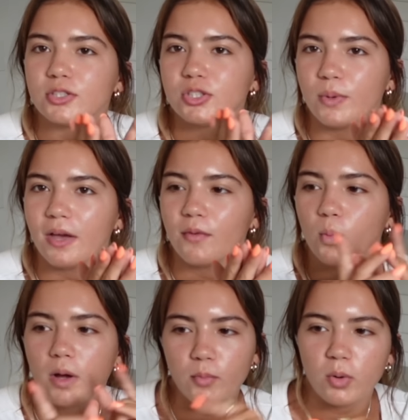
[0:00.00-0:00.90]
So we have
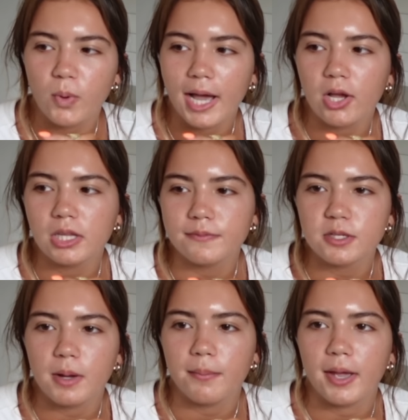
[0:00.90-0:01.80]
one more pile left on
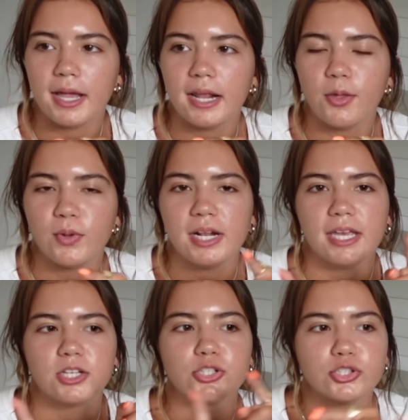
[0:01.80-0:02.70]
my bed and then we need to
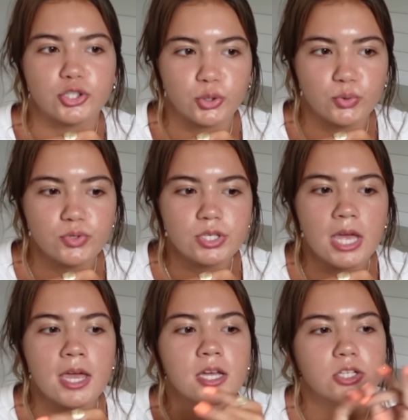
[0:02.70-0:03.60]
get shoes,
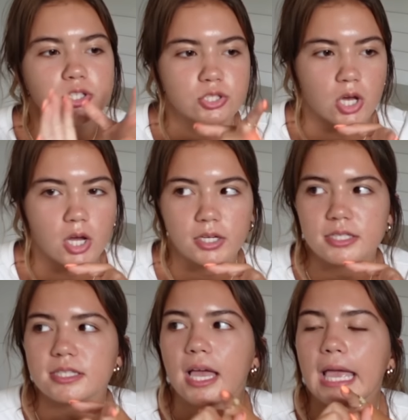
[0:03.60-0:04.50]

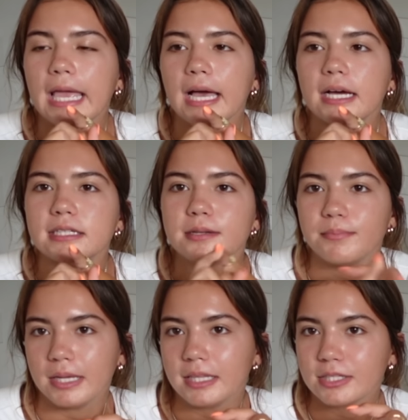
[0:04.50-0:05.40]
socks, and
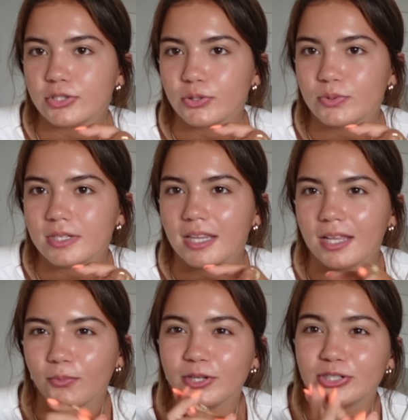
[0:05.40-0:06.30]
bathing suits. And
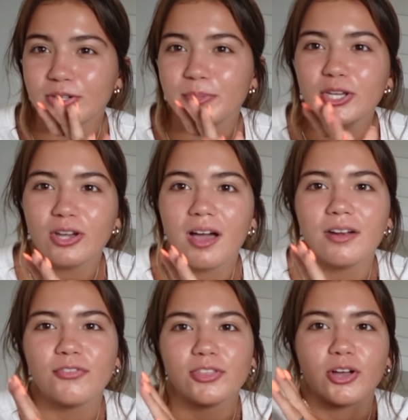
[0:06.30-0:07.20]
then we should be good
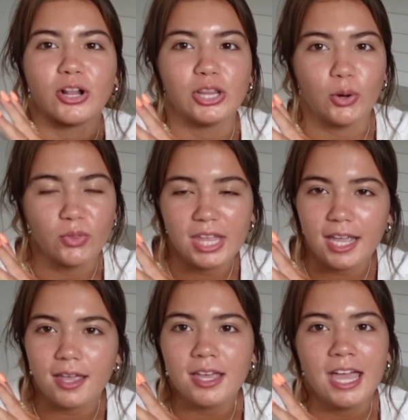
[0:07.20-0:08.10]
for the
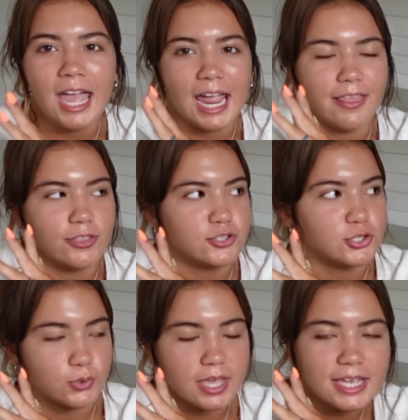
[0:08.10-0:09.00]
clothing and the
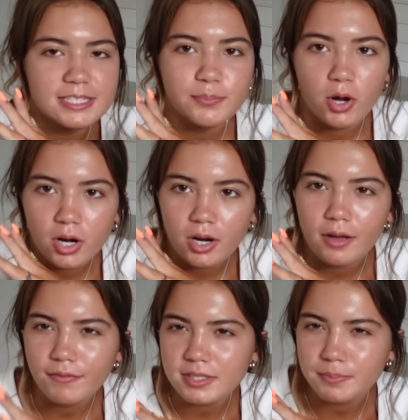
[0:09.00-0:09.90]
suitcase part
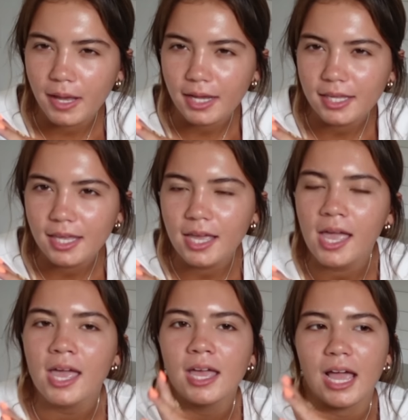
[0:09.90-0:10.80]
of this packing.
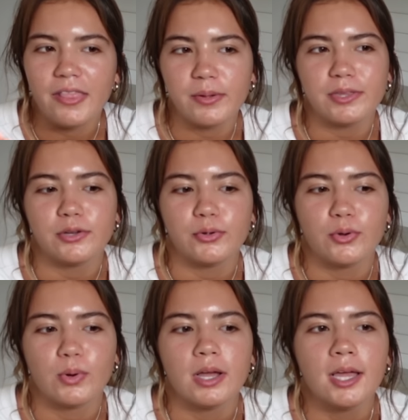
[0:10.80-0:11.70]
And then we have to do